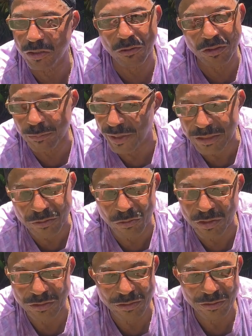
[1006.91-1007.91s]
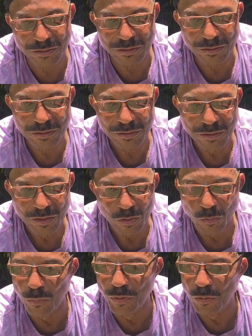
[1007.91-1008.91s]
to go in the back doors.
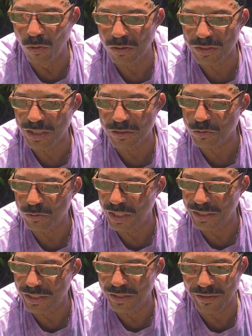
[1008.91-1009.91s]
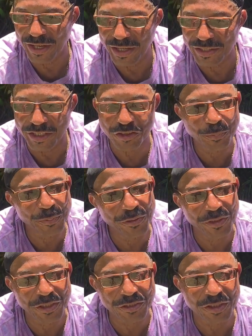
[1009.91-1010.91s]
When we walked down the street, I never had
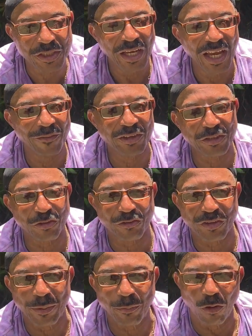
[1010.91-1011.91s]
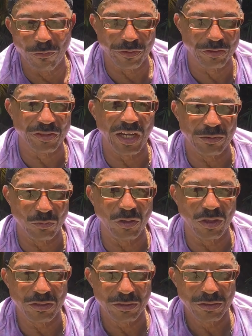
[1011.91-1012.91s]
experienced having to step off the sidewalk.